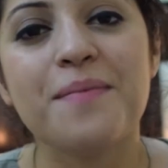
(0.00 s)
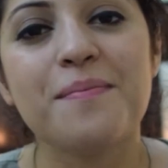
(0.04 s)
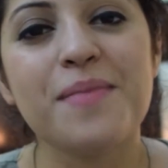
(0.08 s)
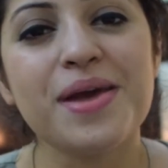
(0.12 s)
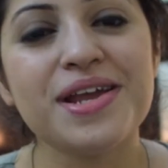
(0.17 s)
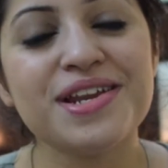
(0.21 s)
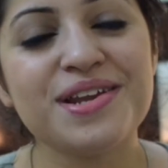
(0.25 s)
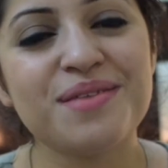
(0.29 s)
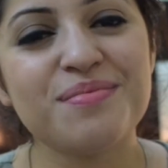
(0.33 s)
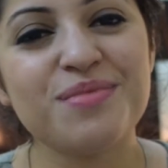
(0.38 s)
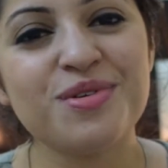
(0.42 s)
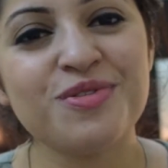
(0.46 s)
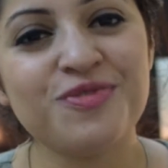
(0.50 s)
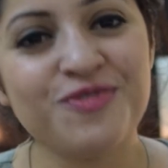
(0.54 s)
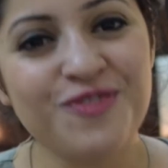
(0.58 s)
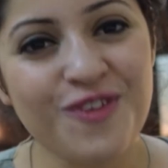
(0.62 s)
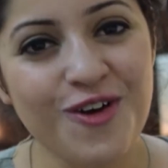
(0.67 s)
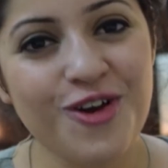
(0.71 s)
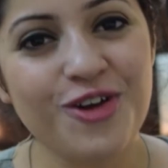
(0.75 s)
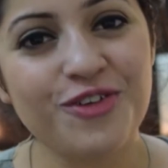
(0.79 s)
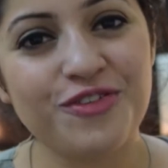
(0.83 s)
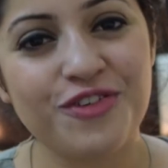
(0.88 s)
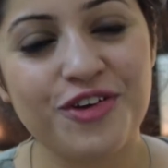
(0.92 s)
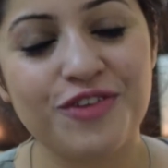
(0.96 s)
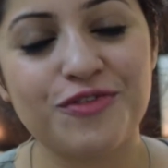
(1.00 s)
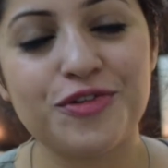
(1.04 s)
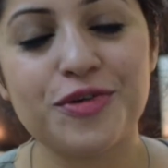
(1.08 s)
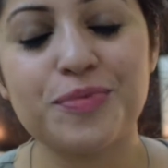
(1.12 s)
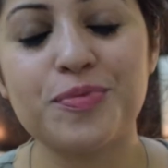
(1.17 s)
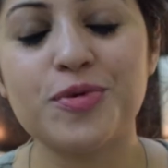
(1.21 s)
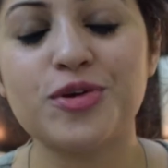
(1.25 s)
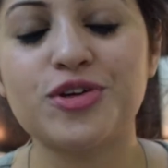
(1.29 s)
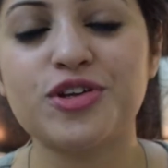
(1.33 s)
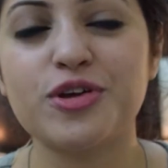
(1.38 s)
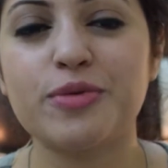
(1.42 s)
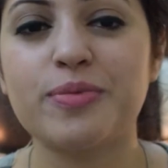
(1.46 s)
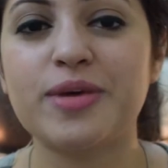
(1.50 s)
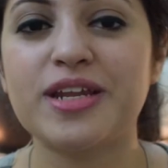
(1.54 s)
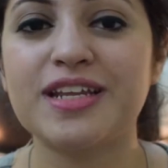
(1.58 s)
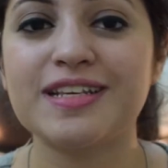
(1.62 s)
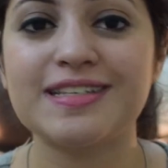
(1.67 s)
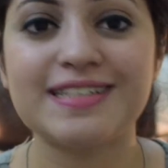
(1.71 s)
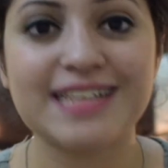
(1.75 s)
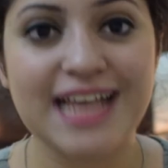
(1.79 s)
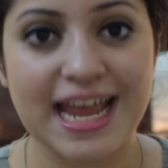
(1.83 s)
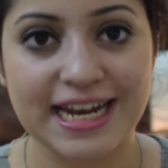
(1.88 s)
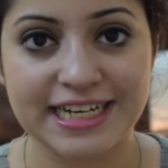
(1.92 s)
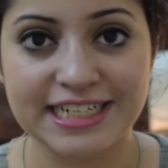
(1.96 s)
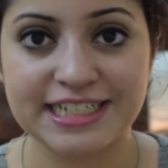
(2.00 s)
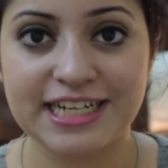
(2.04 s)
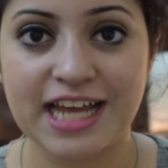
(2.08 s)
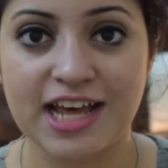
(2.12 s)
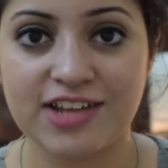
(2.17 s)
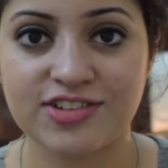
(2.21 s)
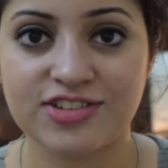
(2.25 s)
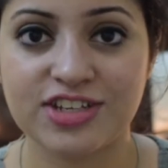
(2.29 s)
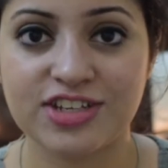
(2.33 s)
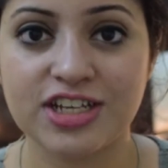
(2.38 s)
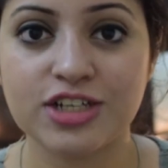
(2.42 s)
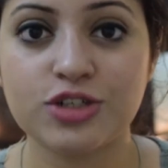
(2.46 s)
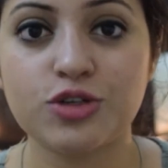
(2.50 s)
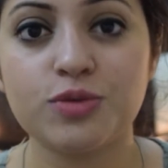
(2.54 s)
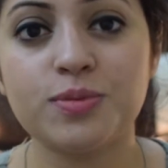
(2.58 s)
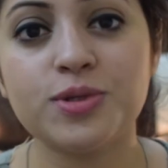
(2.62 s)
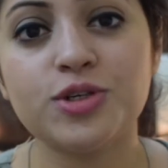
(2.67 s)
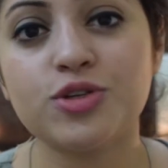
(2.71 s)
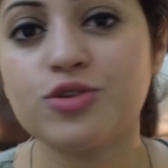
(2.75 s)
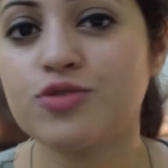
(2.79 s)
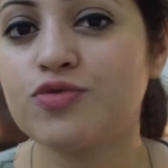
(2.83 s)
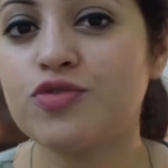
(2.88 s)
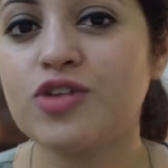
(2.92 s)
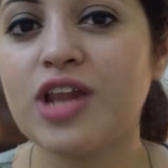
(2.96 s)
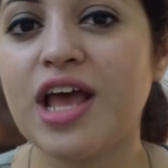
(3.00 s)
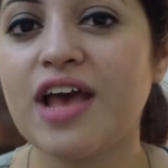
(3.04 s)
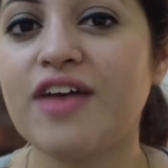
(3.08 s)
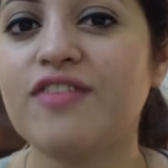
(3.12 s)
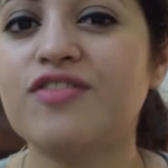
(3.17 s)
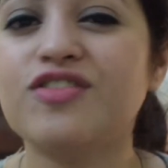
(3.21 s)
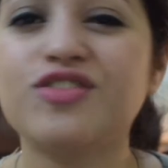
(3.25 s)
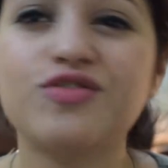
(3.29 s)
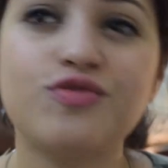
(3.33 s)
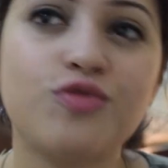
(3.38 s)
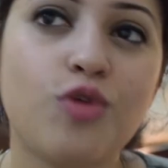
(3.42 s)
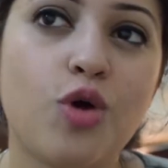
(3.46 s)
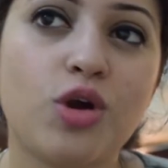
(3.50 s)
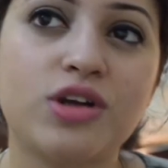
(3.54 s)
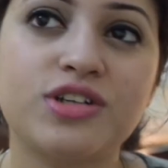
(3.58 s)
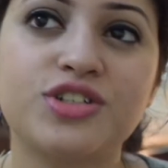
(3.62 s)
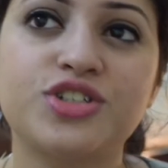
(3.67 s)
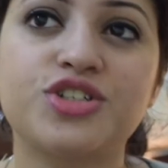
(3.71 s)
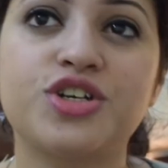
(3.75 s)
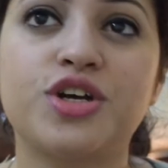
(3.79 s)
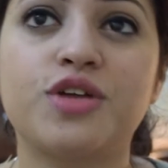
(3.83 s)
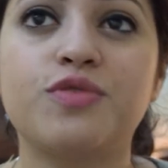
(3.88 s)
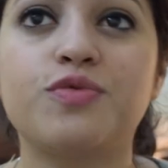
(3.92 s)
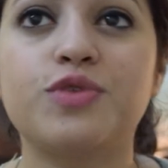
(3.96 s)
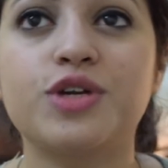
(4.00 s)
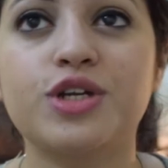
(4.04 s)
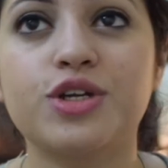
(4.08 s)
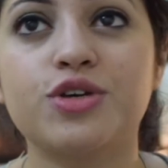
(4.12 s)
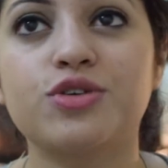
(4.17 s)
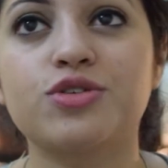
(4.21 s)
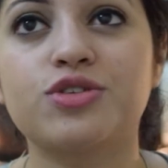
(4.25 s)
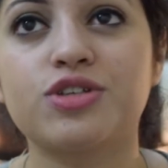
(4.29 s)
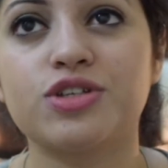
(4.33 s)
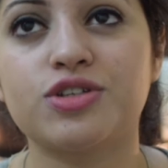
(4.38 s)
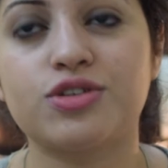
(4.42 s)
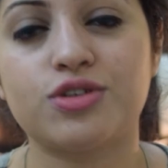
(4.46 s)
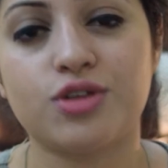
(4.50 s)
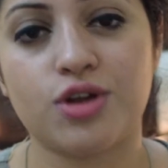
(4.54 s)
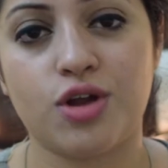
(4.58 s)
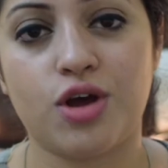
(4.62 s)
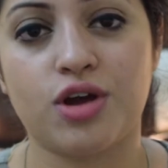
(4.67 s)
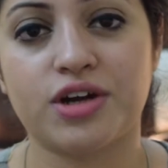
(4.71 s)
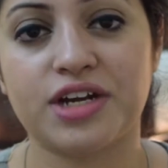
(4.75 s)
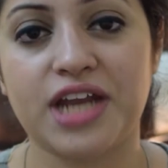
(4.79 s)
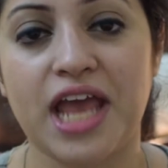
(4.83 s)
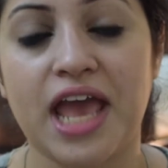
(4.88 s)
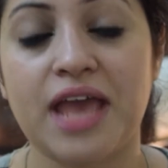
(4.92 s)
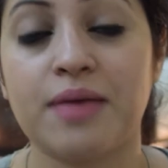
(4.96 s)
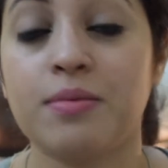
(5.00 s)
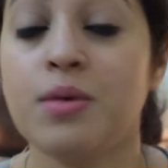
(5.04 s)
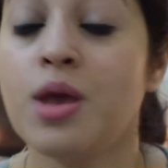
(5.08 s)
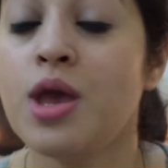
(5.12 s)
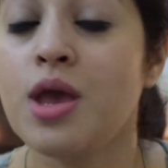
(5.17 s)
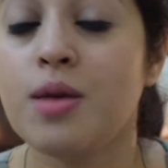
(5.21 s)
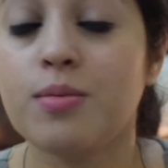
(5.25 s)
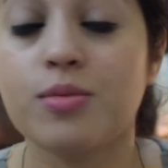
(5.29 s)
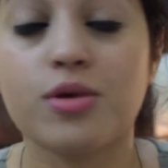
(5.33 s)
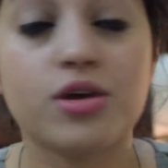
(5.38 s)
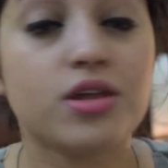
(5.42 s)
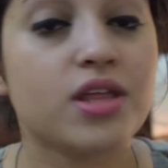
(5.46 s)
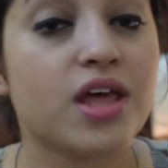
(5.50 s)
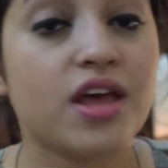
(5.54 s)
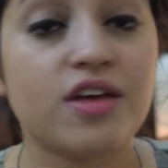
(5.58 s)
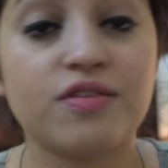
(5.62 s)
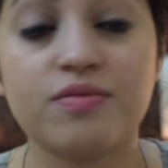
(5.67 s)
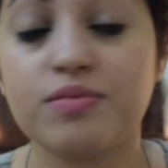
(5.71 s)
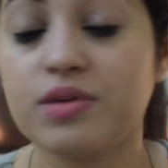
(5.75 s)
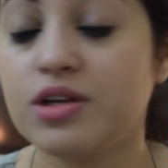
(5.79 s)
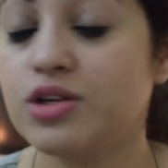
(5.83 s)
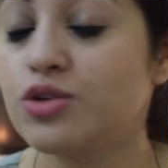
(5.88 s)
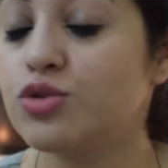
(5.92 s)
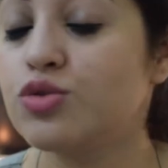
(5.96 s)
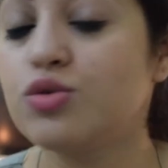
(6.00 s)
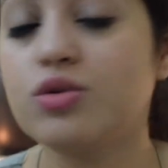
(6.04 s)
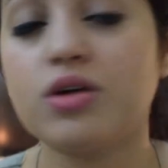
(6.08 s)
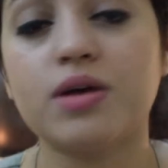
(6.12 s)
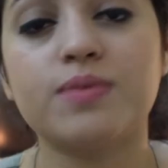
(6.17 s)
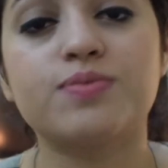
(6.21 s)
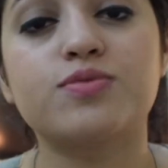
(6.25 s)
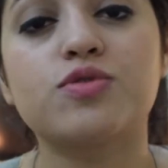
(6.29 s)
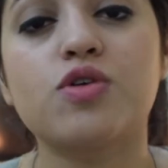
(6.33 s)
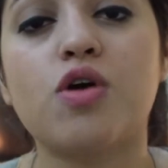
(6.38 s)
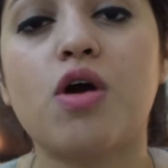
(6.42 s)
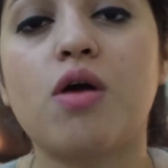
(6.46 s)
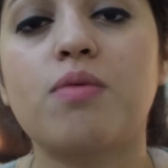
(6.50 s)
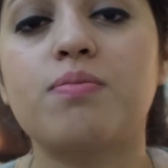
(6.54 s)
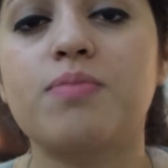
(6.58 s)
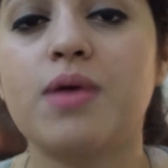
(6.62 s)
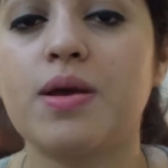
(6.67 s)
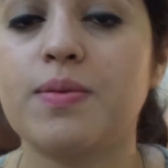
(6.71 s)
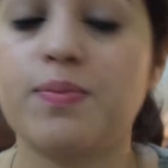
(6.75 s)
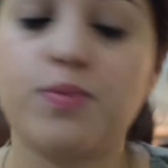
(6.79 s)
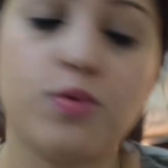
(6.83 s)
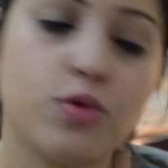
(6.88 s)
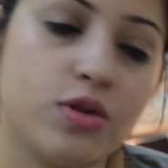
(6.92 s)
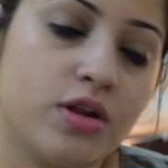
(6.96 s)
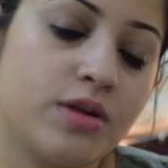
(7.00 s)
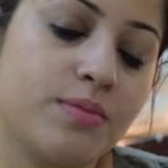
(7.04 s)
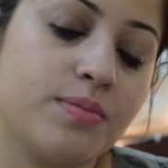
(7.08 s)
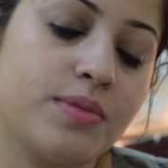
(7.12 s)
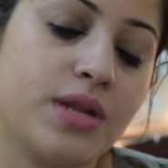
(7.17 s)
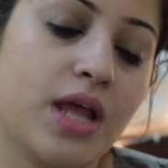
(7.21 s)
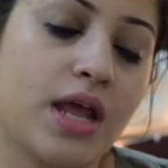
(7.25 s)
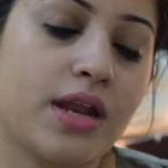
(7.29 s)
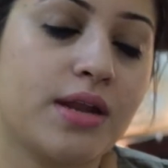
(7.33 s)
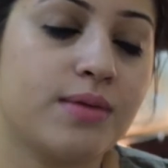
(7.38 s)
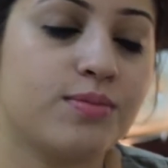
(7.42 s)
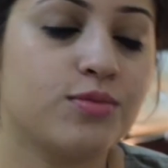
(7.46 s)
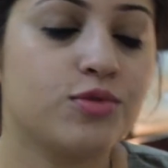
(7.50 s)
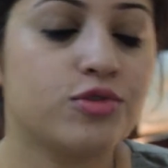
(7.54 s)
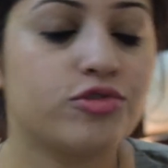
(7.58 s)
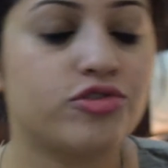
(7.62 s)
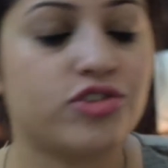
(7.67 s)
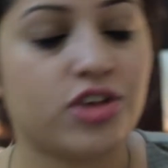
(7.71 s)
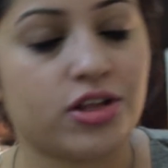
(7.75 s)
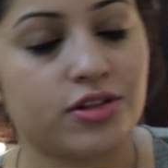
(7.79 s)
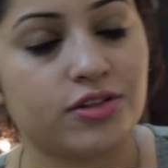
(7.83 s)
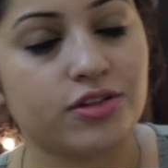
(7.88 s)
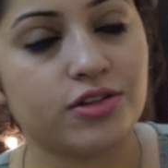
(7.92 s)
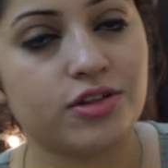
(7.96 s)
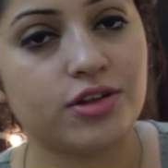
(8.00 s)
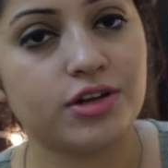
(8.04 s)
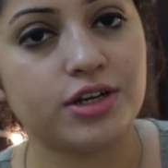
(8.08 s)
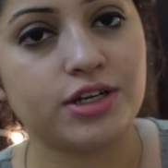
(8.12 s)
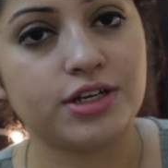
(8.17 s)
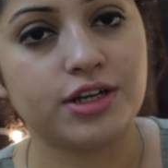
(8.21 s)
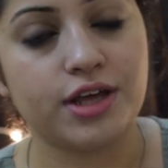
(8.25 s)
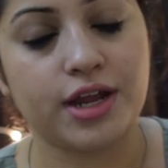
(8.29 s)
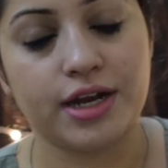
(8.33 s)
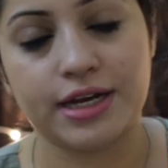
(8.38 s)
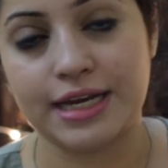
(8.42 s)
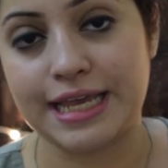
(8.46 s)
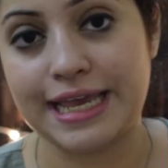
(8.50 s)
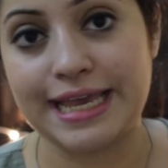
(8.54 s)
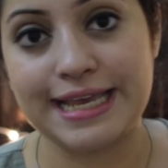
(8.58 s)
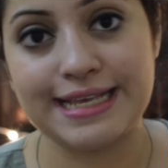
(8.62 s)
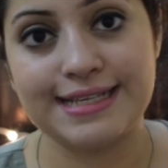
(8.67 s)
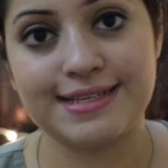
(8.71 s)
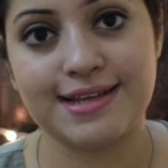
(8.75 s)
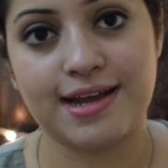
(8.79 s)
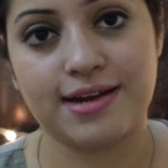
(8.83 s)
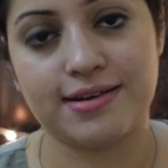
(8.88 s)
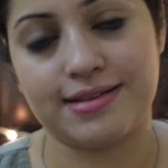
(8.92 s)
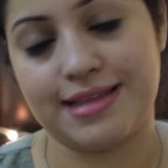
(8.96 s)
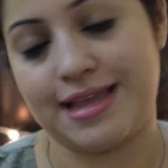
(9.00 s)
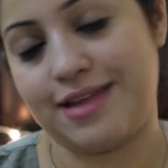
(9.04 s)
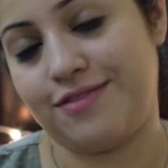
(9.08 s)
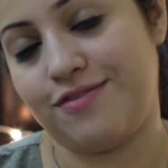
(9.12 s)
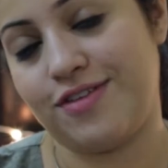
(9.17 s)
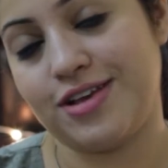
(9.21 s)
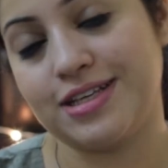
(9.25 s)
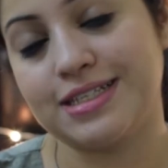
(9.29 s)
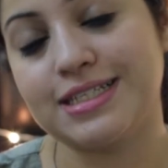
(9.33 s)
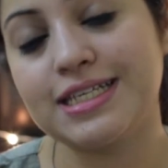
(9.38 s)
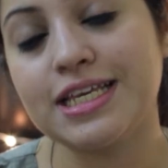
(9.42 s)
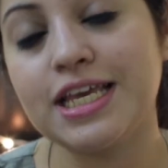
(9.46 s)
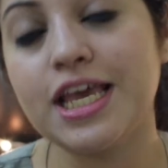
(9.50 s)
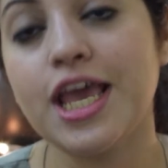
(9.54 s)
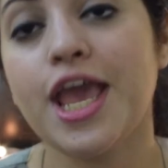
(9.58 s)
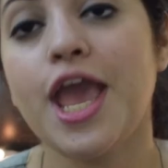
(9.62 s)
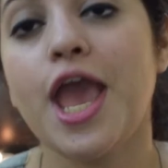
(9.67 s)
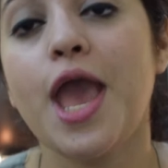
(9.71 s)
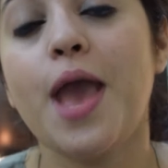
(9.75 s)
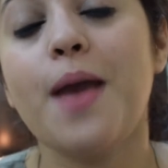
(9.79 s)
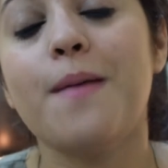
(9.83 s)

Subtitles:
My number four favorite booktuber is Katytastic. To be truthful, I haven't watched her videos since a long time because I have been too absorbed by Poland Banana Books, Jesse the Reader, and Hales Heart NYC.